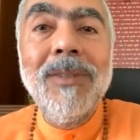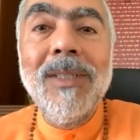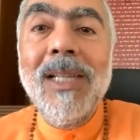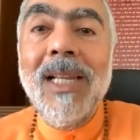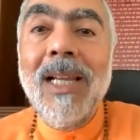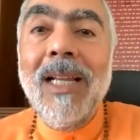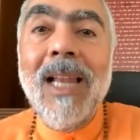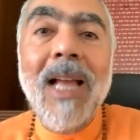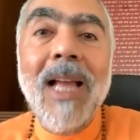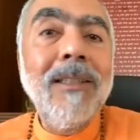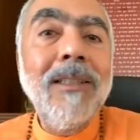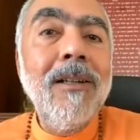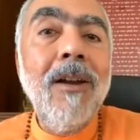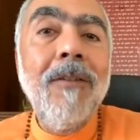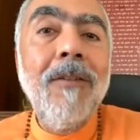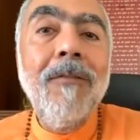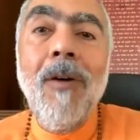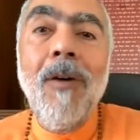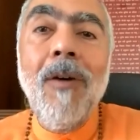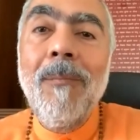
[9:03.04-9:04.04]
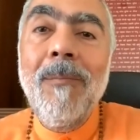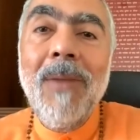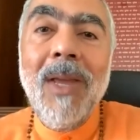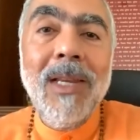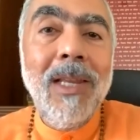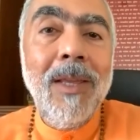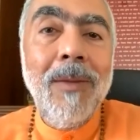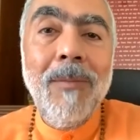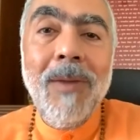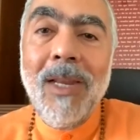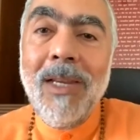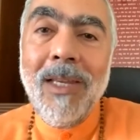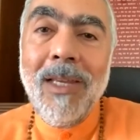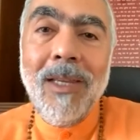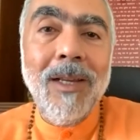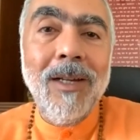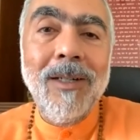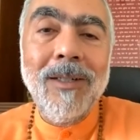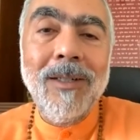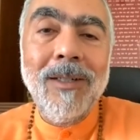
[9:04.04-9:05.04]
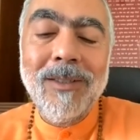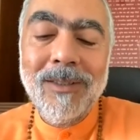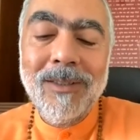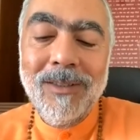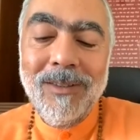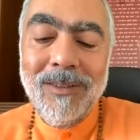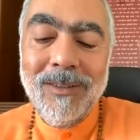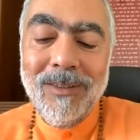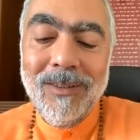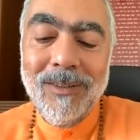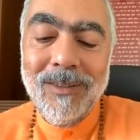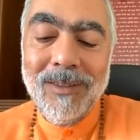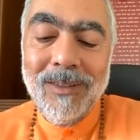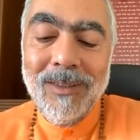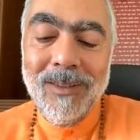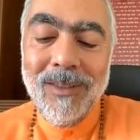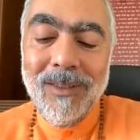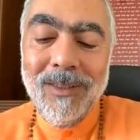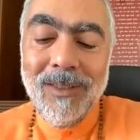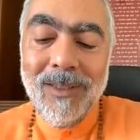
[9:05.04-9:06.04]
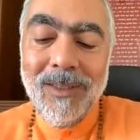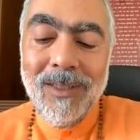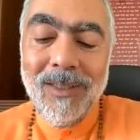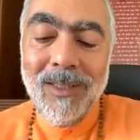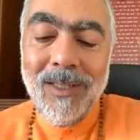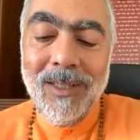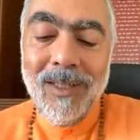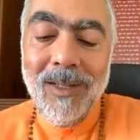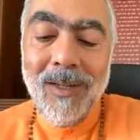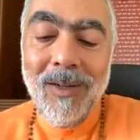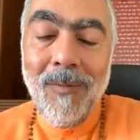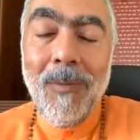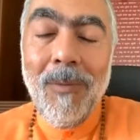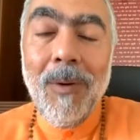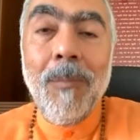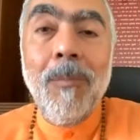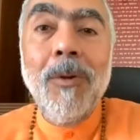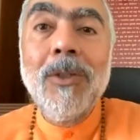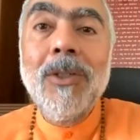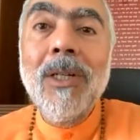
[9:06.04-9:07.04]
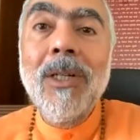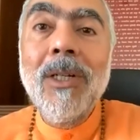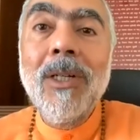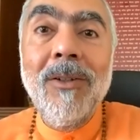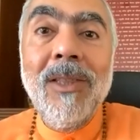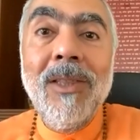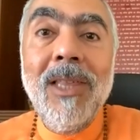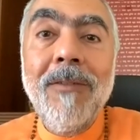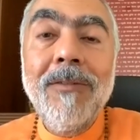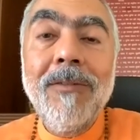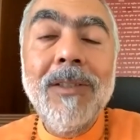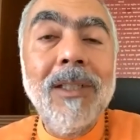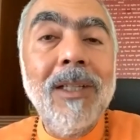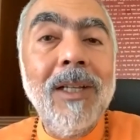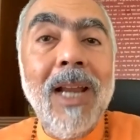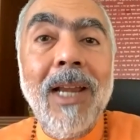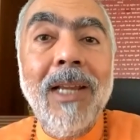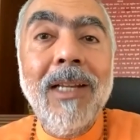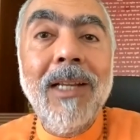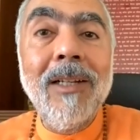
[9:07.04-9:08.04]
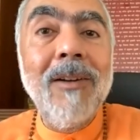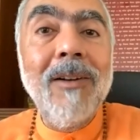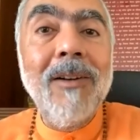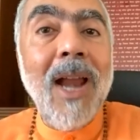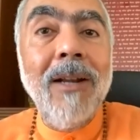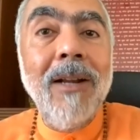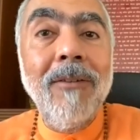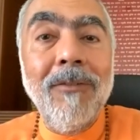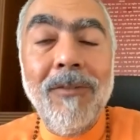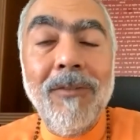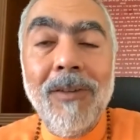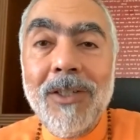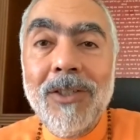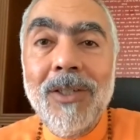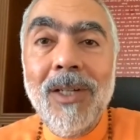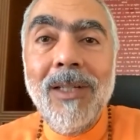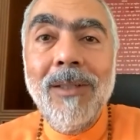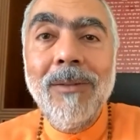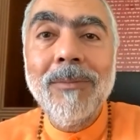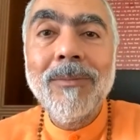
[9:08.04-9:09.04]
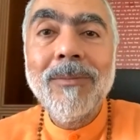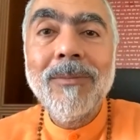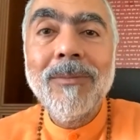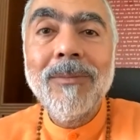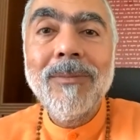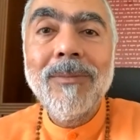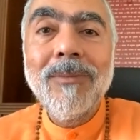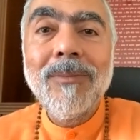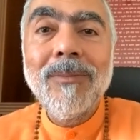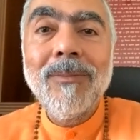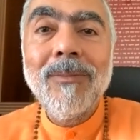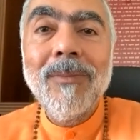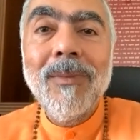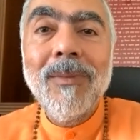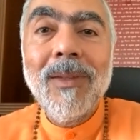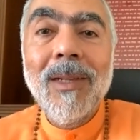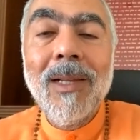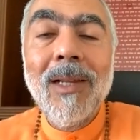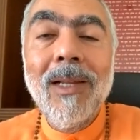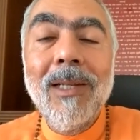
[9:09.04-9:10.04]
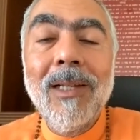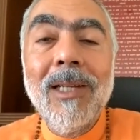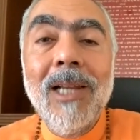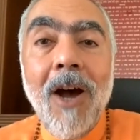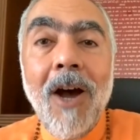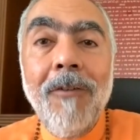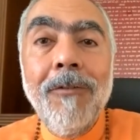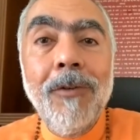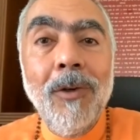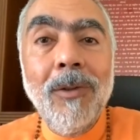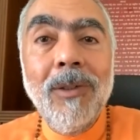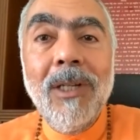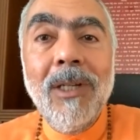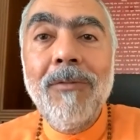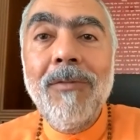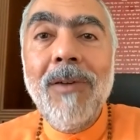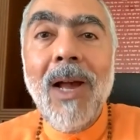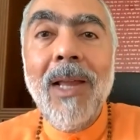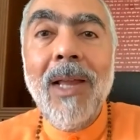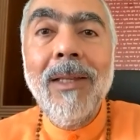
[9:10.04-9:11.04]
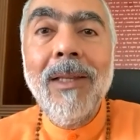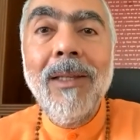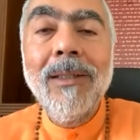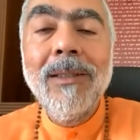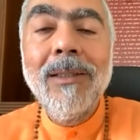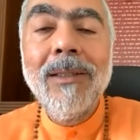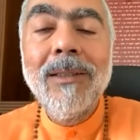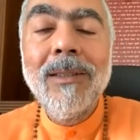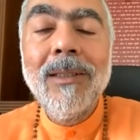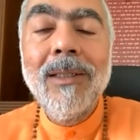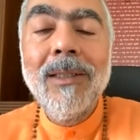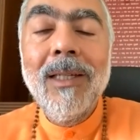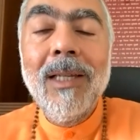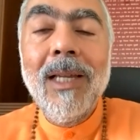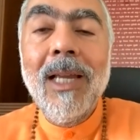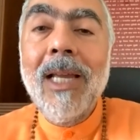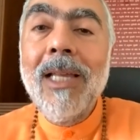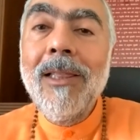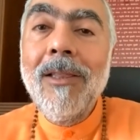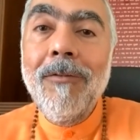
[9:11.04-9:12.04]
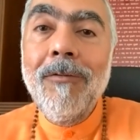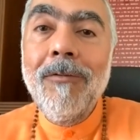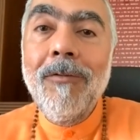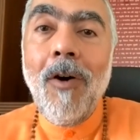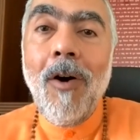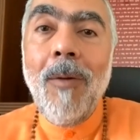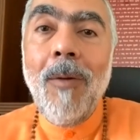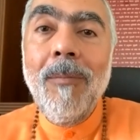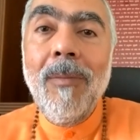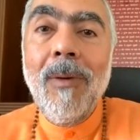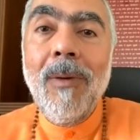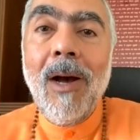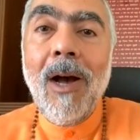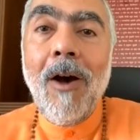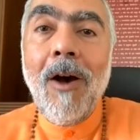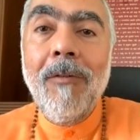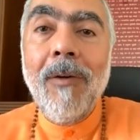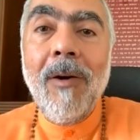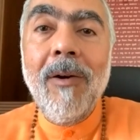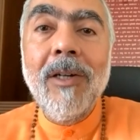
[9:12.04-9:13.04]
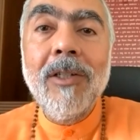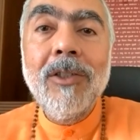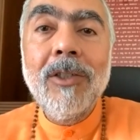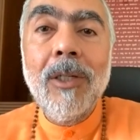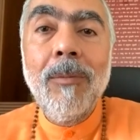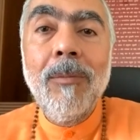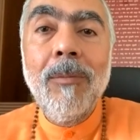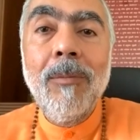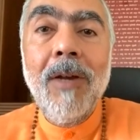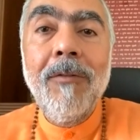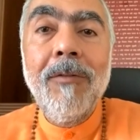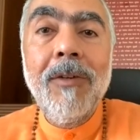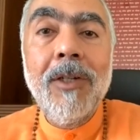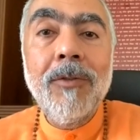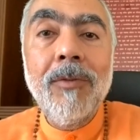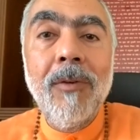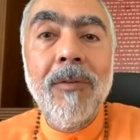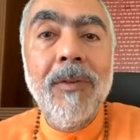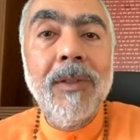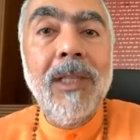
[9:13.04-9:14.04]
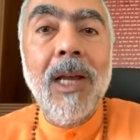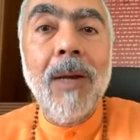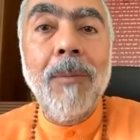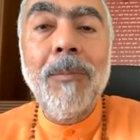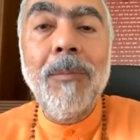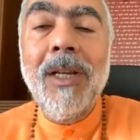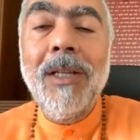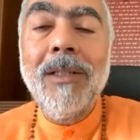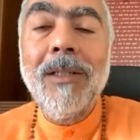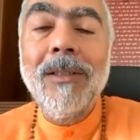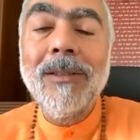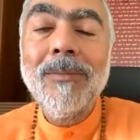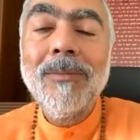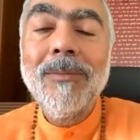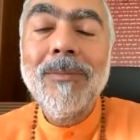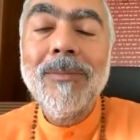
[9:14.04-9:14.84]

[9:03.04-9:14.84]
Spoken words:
we neglected it for many, many years. But Pujya Gurudev's great grand vision, now fructifying in the form of our Chinmaya Vishwavidyapeeth,